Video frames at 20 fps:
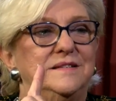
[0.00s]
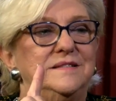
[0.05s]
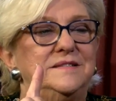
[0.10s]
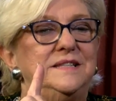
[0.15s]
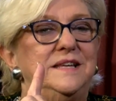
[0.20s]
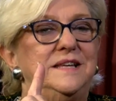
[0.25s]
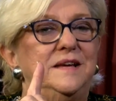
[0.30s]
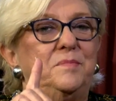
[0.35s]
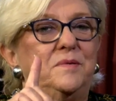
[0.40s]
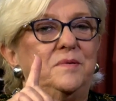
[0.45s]

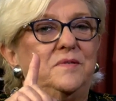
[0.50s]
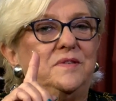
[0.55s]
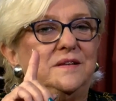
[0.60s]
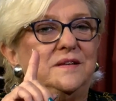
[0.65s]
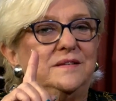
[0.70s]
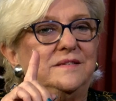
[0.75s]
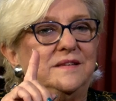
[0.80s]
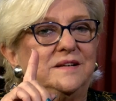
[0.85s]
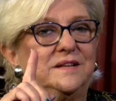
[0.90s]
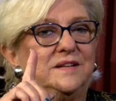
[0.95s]
tip of
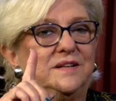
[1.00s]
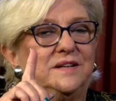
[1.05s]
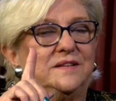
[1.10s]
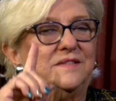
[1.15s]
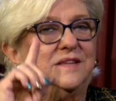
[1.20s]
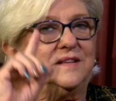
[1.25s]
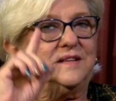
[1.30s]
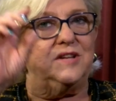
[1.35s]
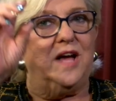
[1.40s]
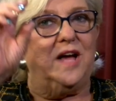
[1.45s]

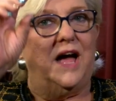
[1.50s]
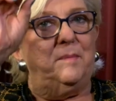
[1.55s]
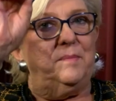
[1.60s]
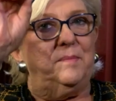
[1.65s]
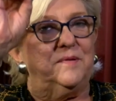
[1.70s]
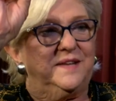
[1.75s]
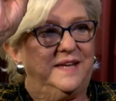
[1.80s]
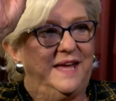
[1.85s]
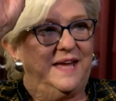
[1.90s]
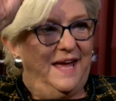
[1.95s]
the top
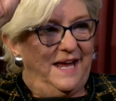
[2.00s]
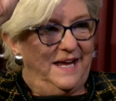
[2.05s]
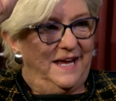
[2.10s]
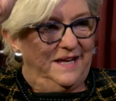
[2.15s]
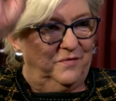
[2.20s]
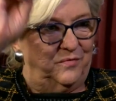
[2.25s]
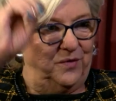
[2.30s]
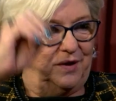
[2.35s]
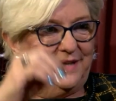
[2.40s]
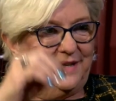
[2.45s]
of the
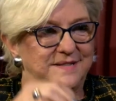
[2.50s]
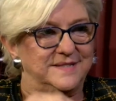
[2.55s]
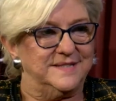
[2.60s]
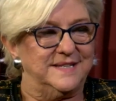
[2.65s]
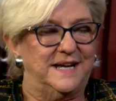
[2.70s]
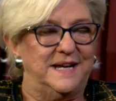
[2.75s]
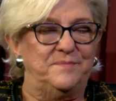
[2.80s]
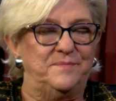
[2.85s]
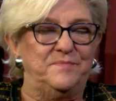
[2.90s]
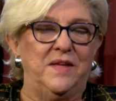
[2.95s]
cake, if we could
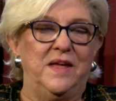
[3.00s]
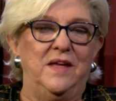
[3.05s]
say,